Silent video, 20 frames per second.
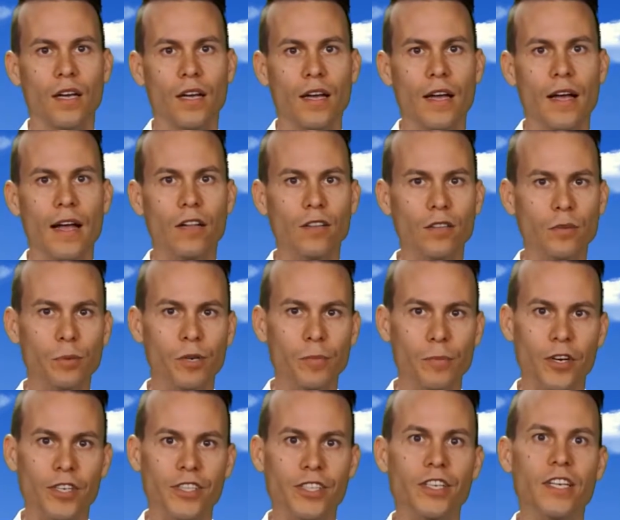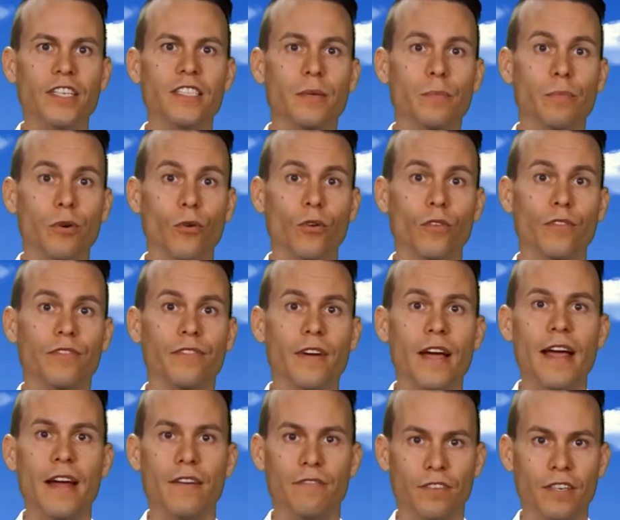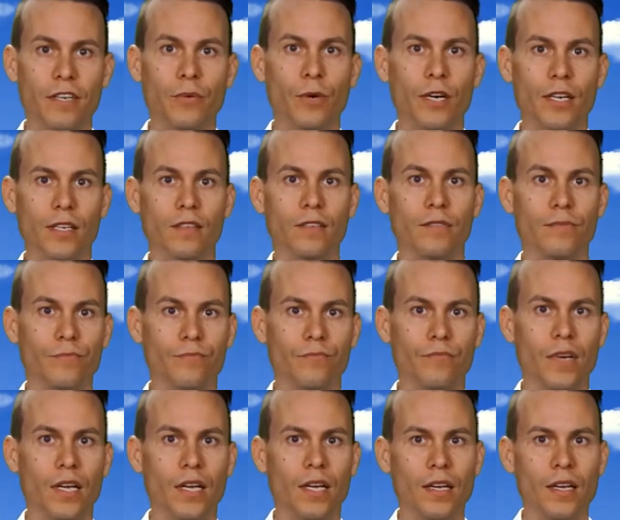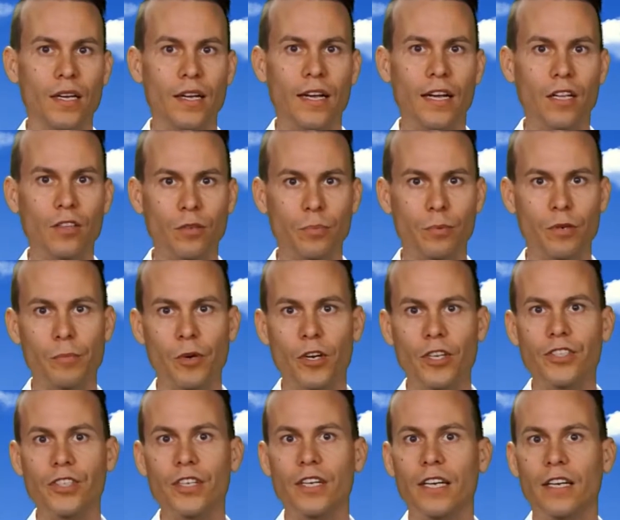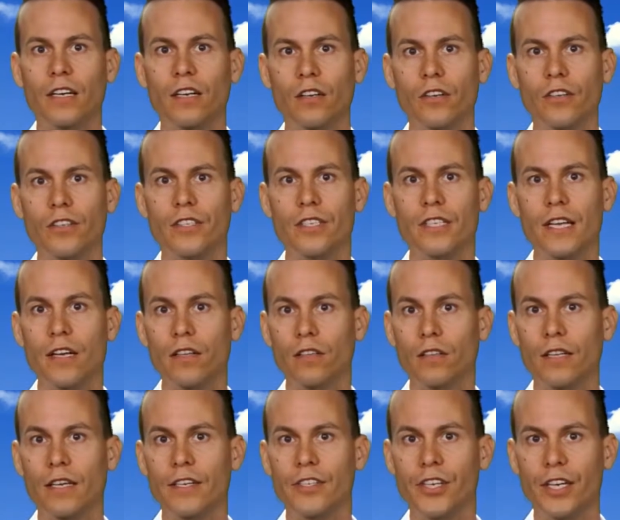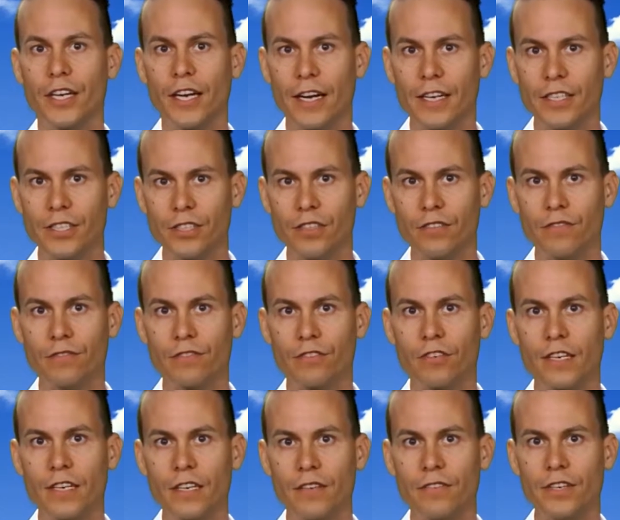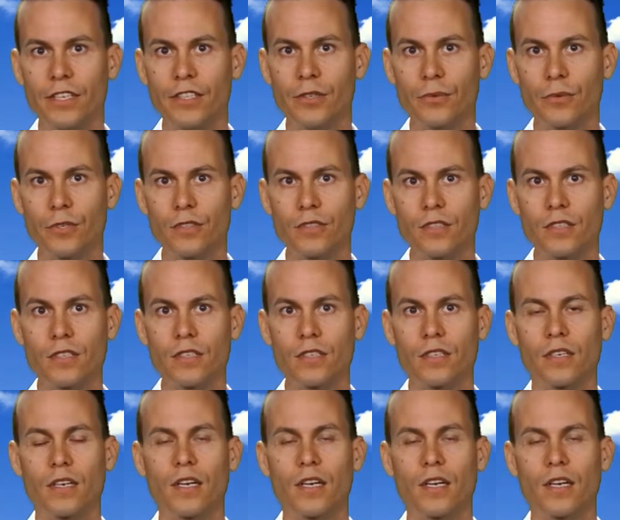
Health promotion is important for everyone. Health promotion includes health education for individuals,